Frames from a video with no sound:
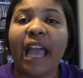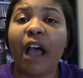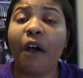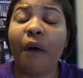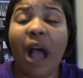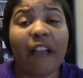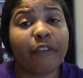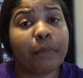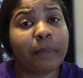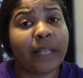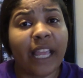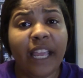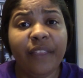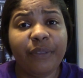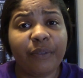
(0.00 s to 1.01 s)
Now, I've
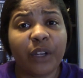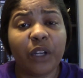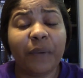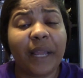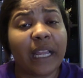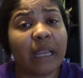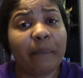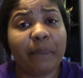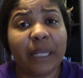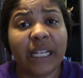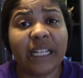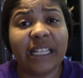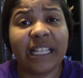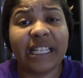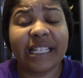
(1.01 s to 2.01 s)
played through and
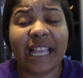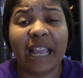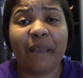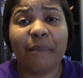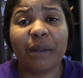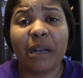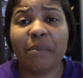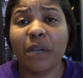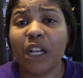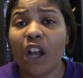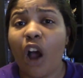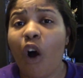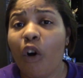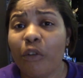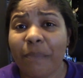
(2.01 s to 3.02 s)
completed this game, but I'm going
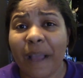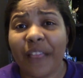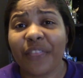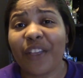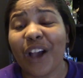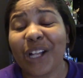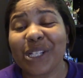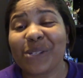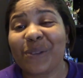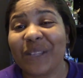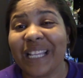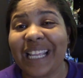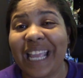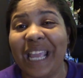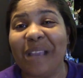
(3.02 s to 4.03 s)
to hold my thoughts
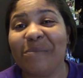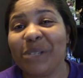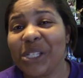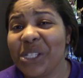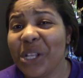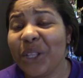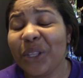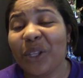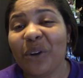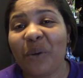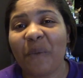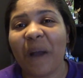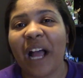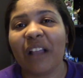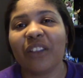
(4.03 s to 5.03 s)
on the game just a
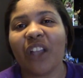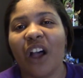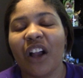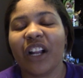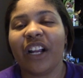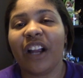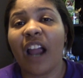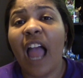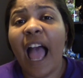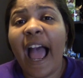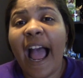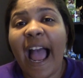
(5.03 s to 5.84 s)
little while longer.